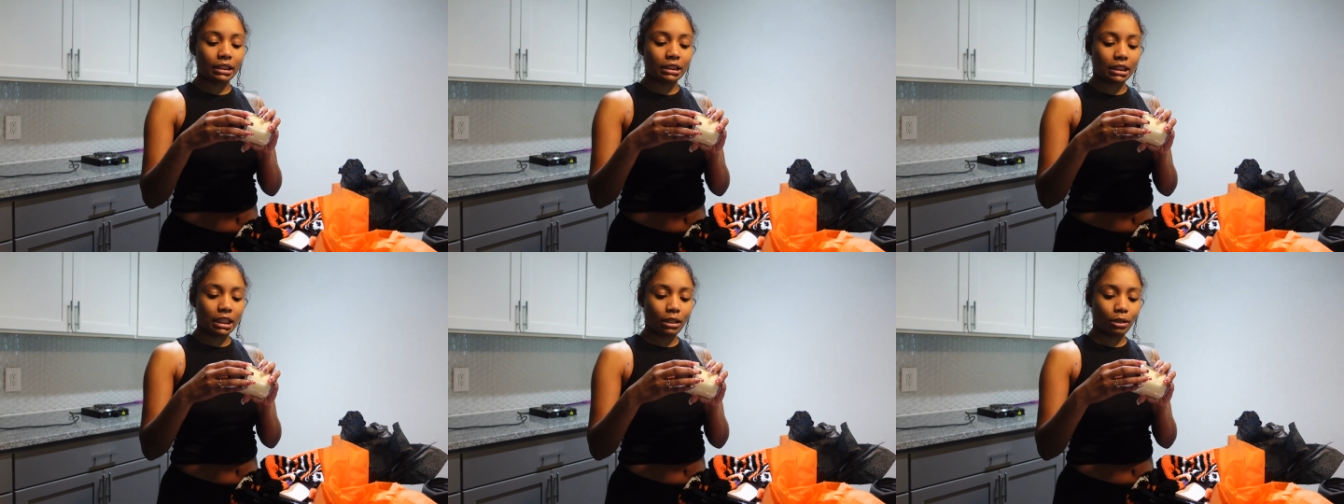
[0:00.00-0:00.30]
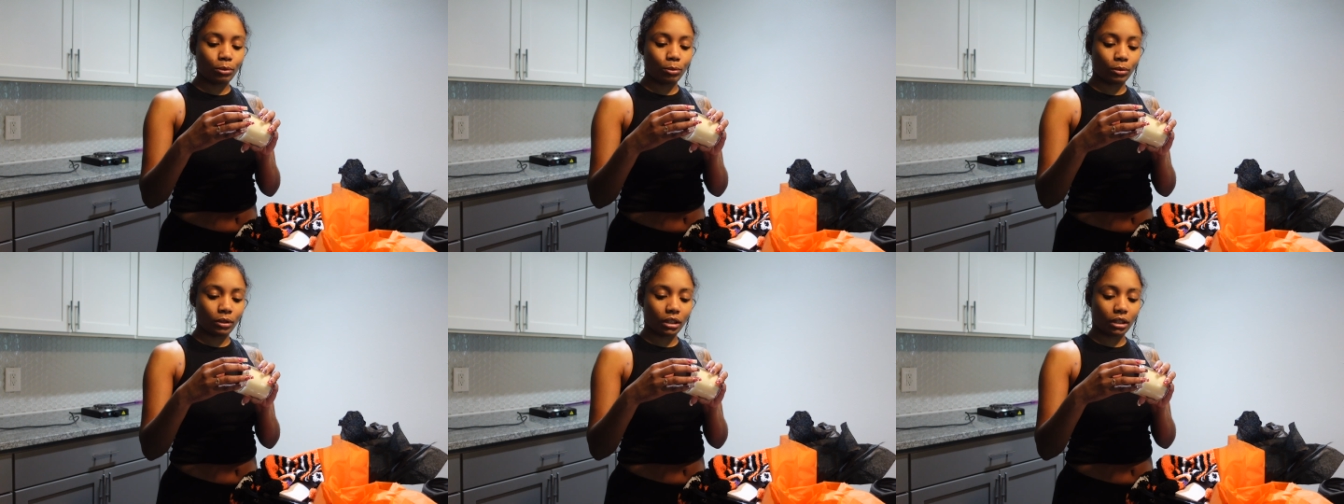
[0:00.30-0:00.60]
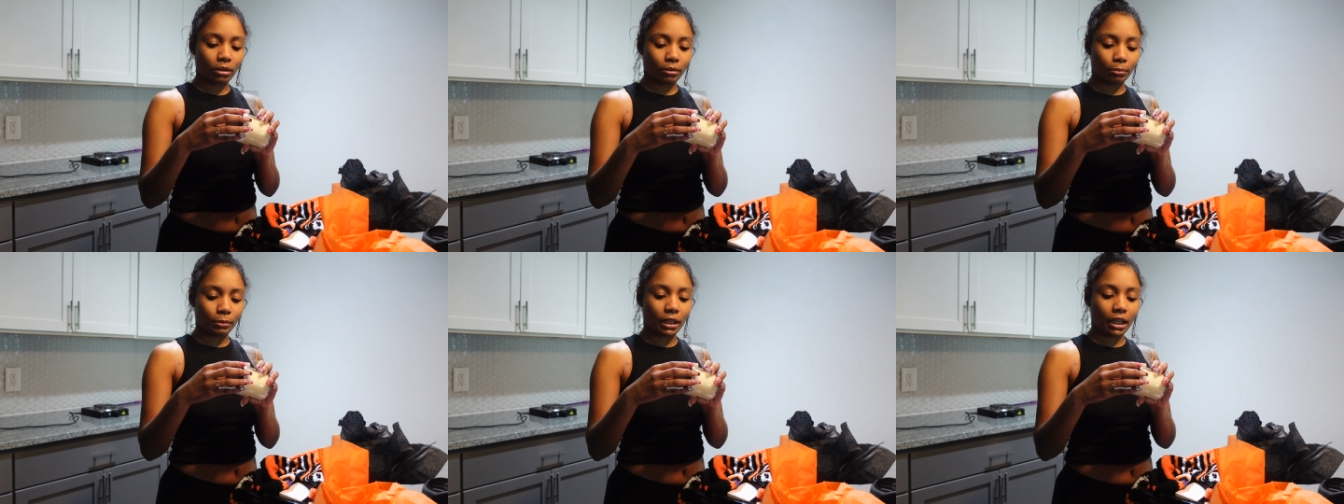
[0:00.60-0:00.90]
a teak
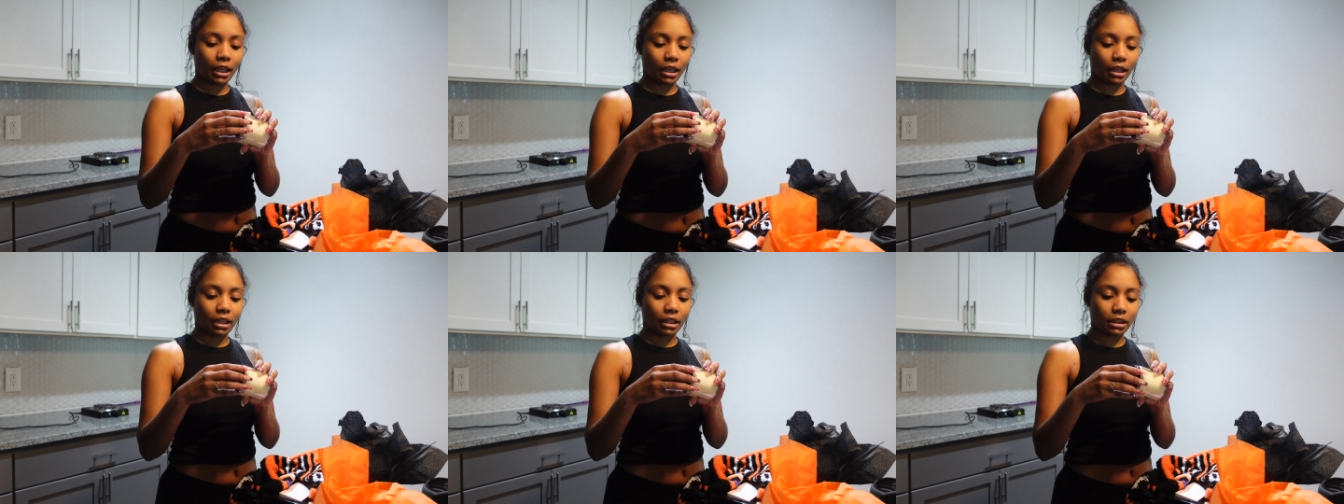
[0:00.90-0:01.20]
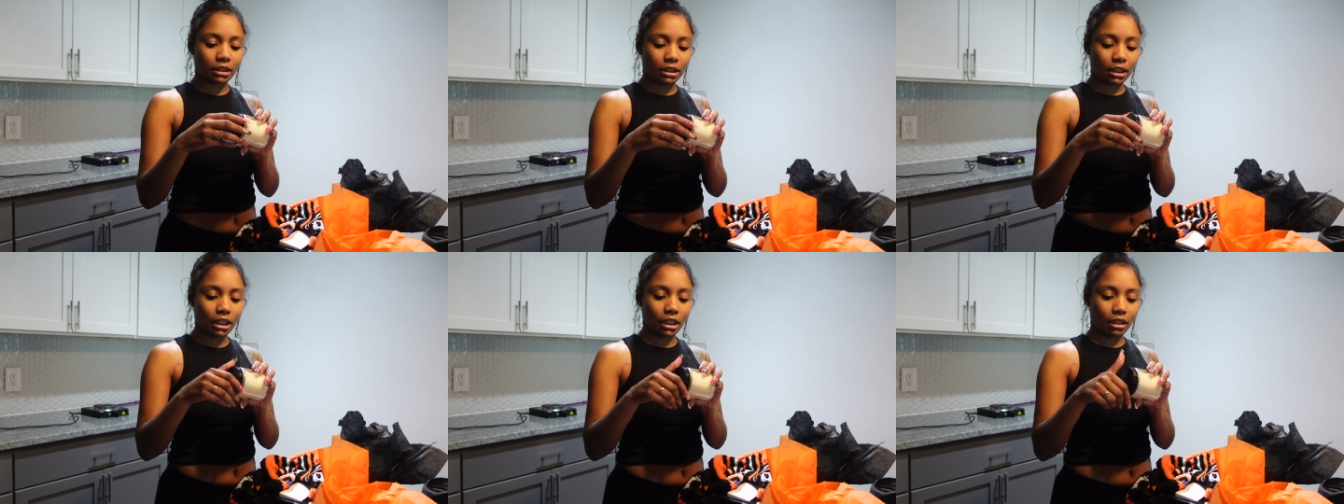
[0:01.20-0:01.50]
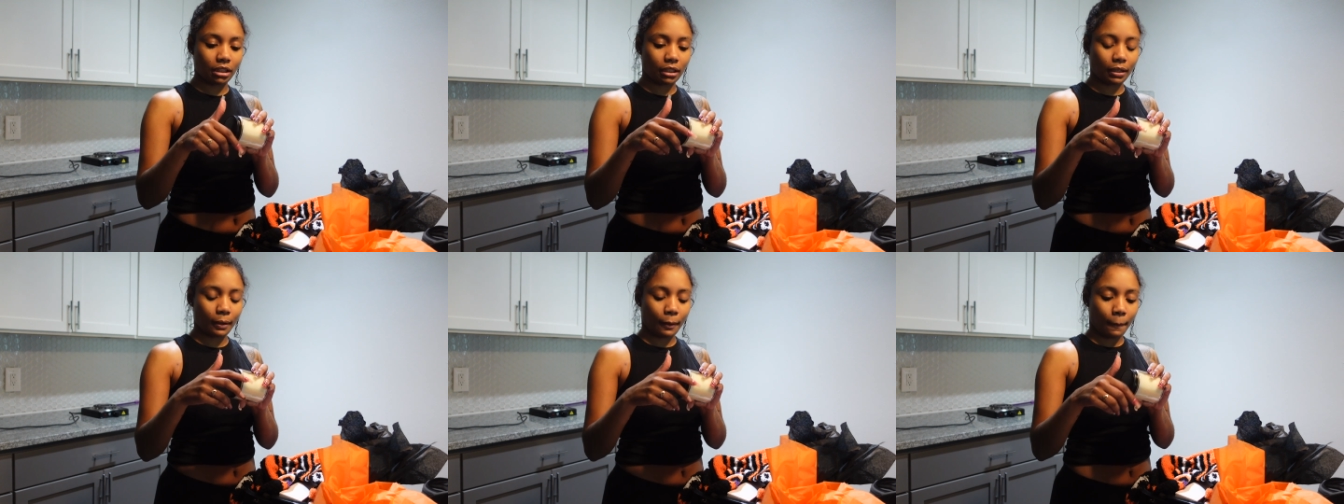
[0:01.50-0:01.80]
wood. Yeah, I mean yeah,
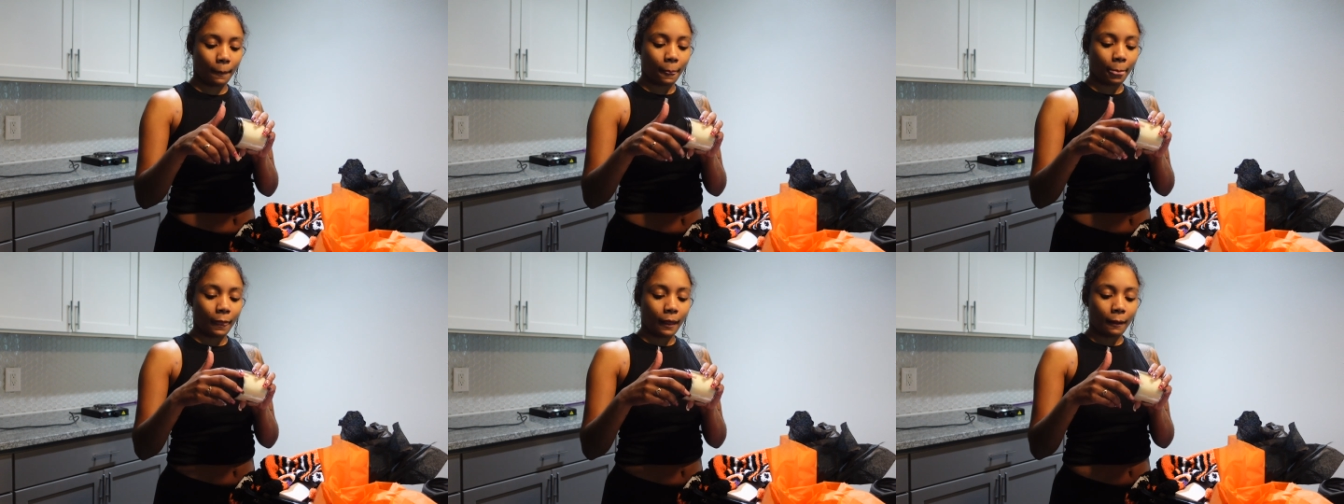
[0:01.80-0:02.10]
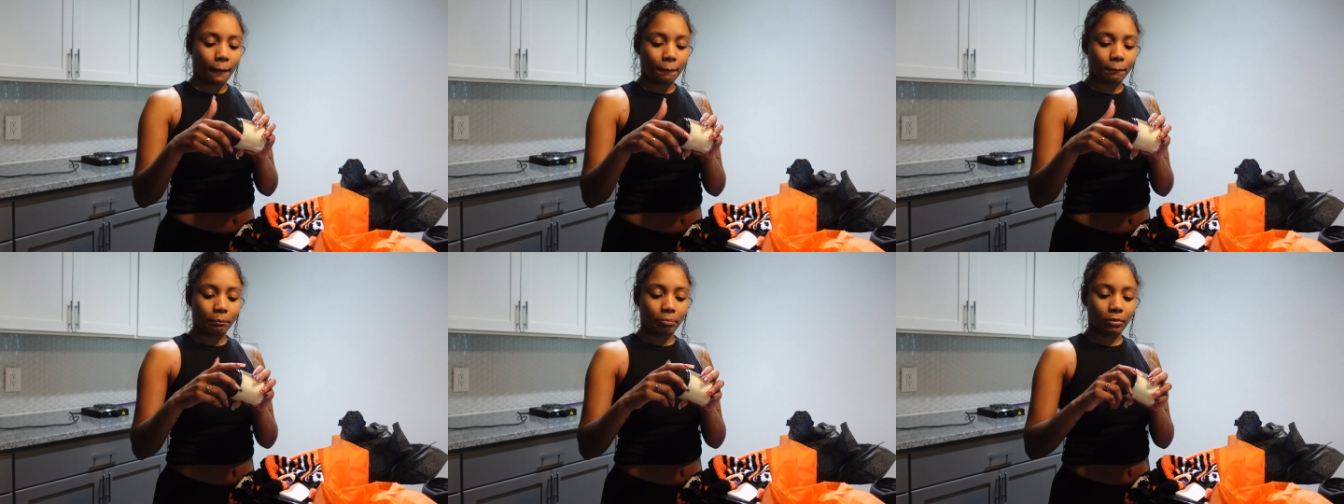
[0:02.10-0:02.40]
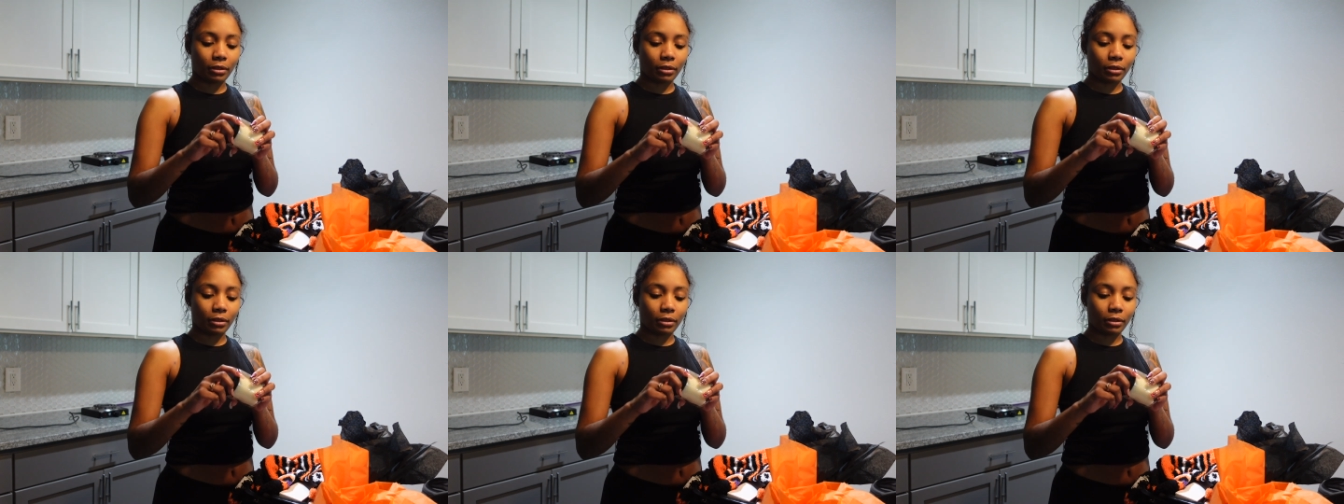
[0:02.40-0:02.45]
teak wood. Sorry.